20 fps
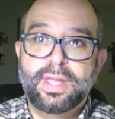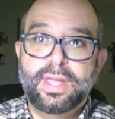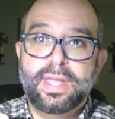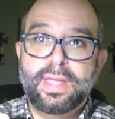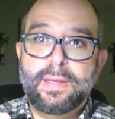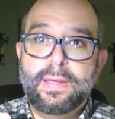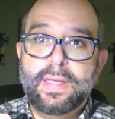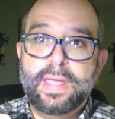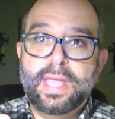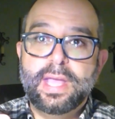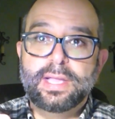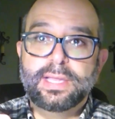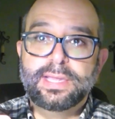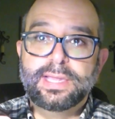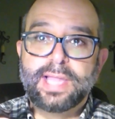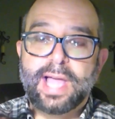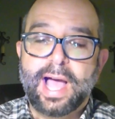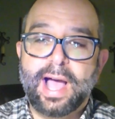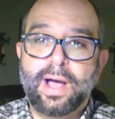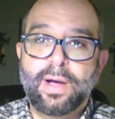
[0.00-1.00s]
He
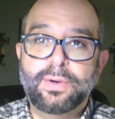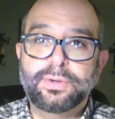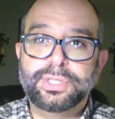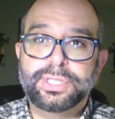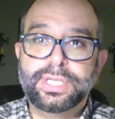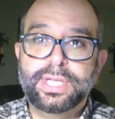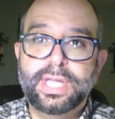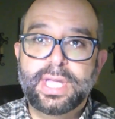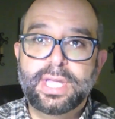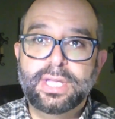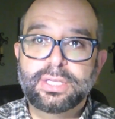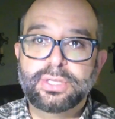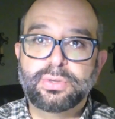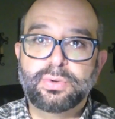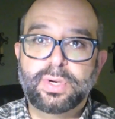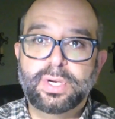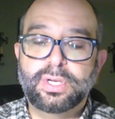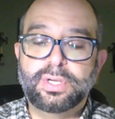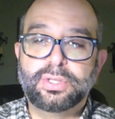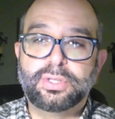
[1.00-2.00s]
allows
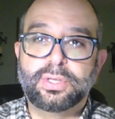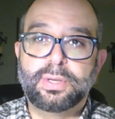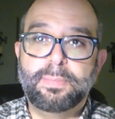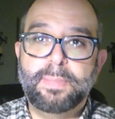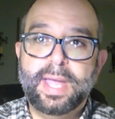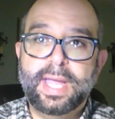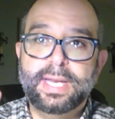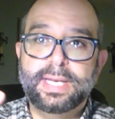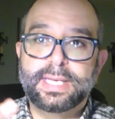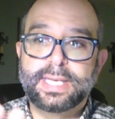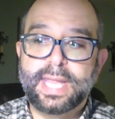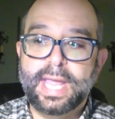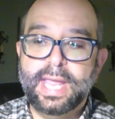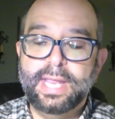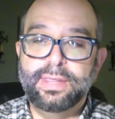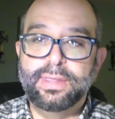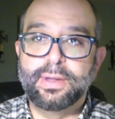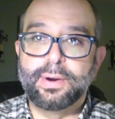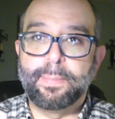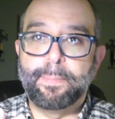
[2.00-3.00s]
Israel to
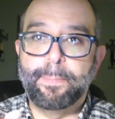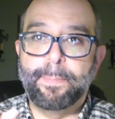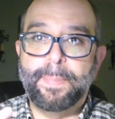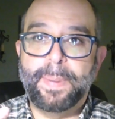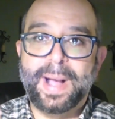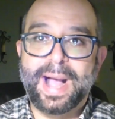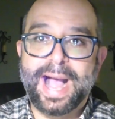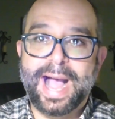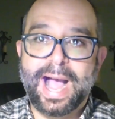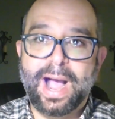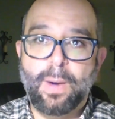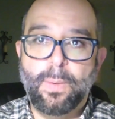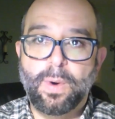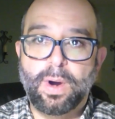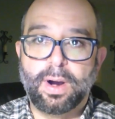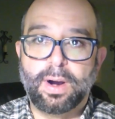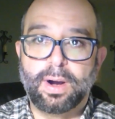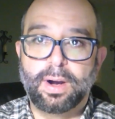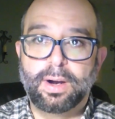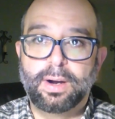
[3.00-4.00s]
maintain their power.